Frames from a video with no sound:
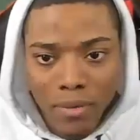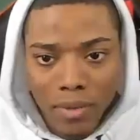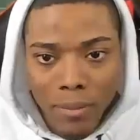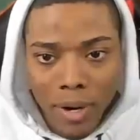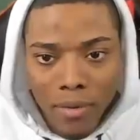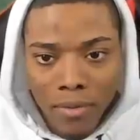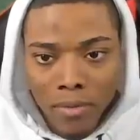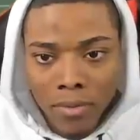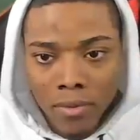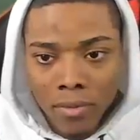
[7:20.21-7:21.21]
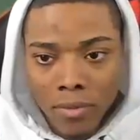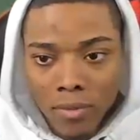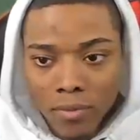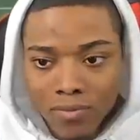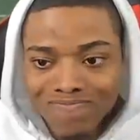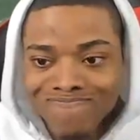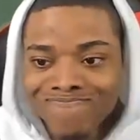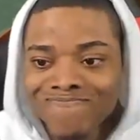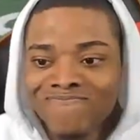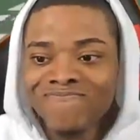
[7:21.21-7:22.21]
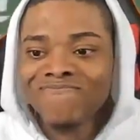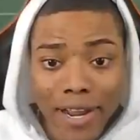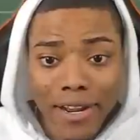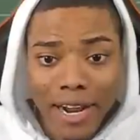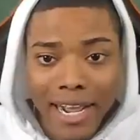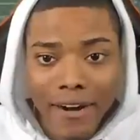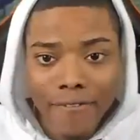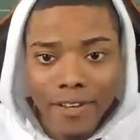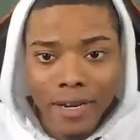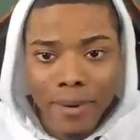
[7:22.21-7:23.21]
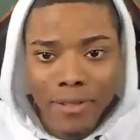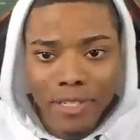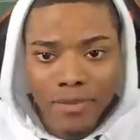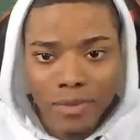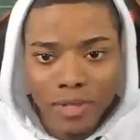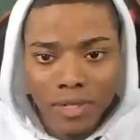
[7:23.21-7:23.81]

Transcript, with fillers: Come on. Mm. right here. I got a feeling about this one.